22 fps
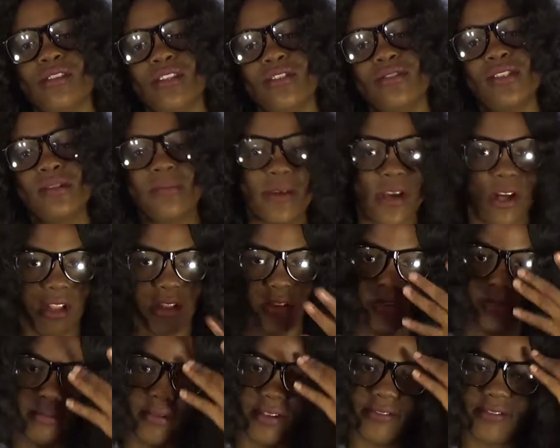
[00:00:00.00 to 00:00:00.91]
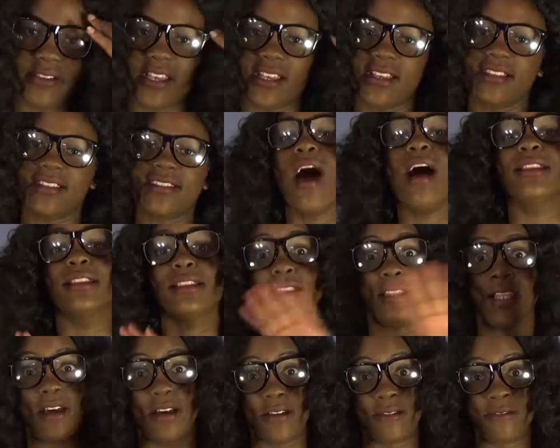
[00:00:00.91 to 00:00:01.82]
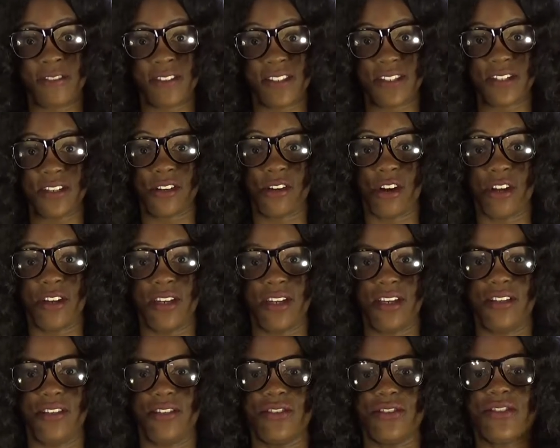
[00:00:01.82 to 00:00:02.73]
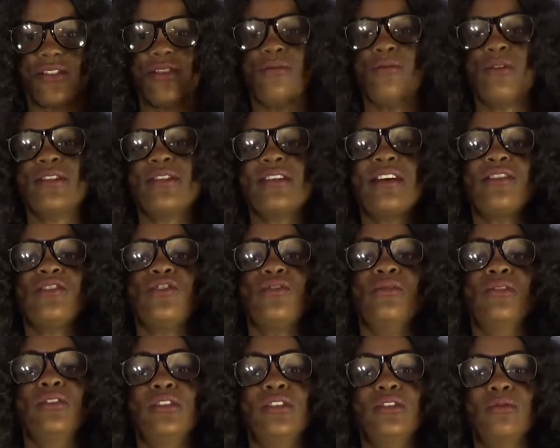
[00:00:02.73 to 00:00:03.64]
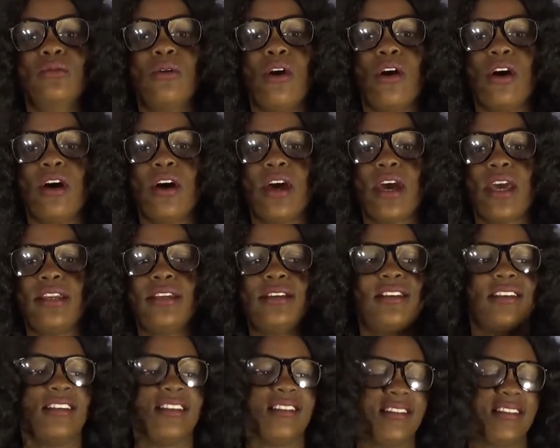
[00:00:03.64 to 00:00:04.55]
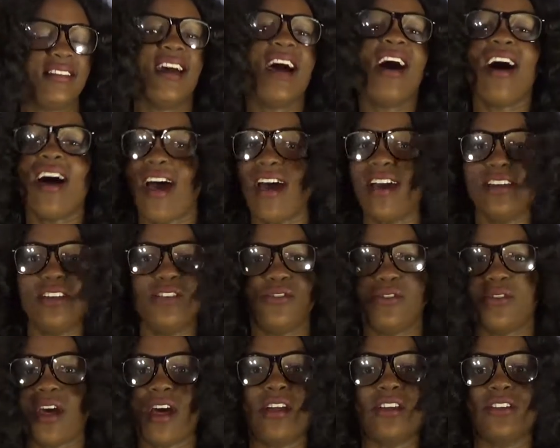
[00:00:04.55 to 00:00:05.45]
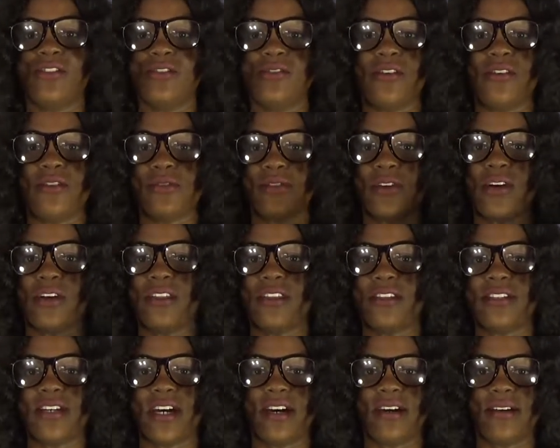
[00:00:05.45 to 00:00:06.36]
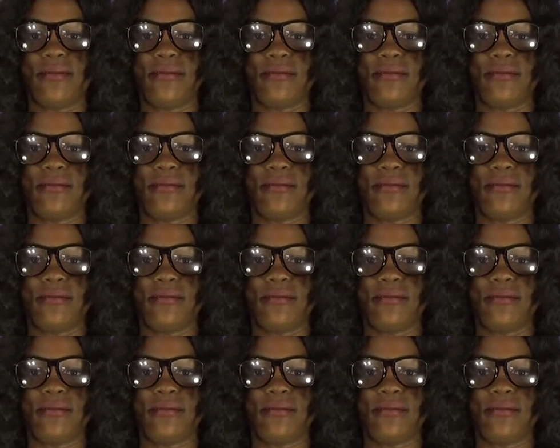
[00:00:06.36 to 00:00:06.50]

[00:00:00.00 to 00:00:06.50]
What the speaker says: It used to be all over my face. I love stick-on nails, the ones that you glue on. I'll do those all the time.